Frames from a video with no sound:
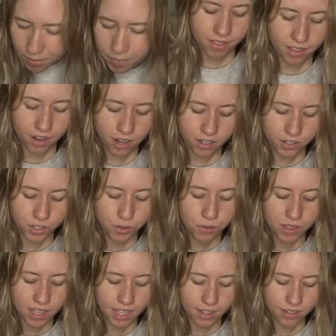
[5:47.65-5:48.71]
There are two
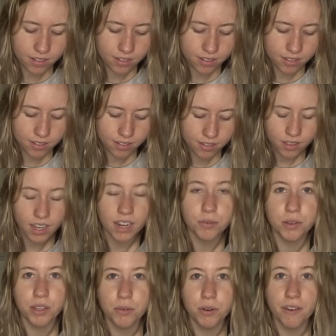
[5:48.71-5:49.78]
things that I
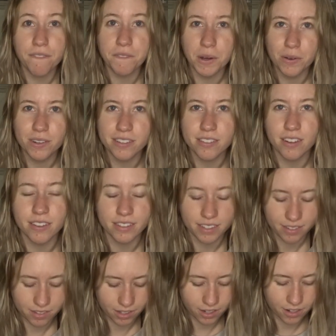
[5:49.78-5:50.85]
really want to focus on
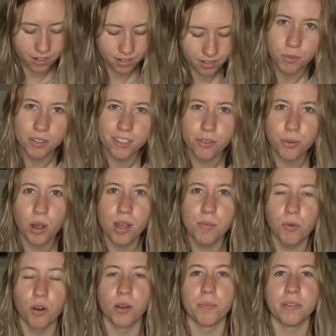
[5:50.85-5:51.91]
this year. Well, there's probably
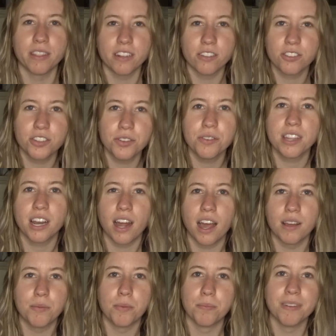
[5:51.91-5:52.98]
more, but there's two that
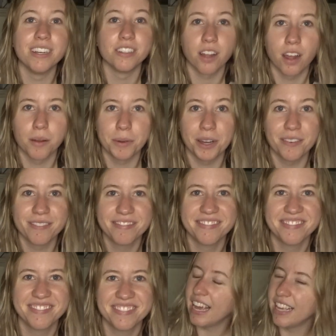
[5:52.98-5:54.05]
I'm going to talk about.
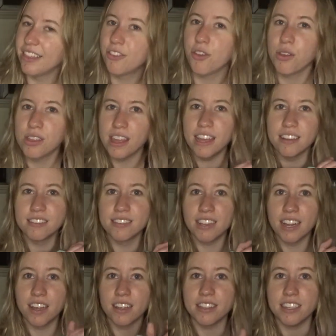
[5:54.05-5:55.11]
And two things that I
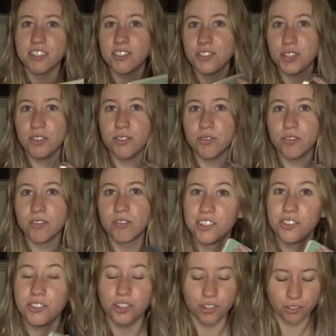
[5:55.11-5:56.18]
got these two
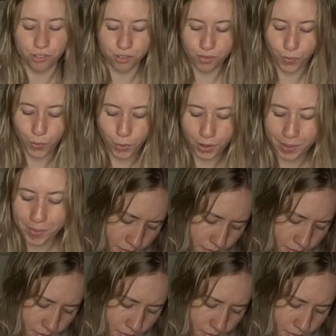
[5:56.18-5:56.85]
journals for.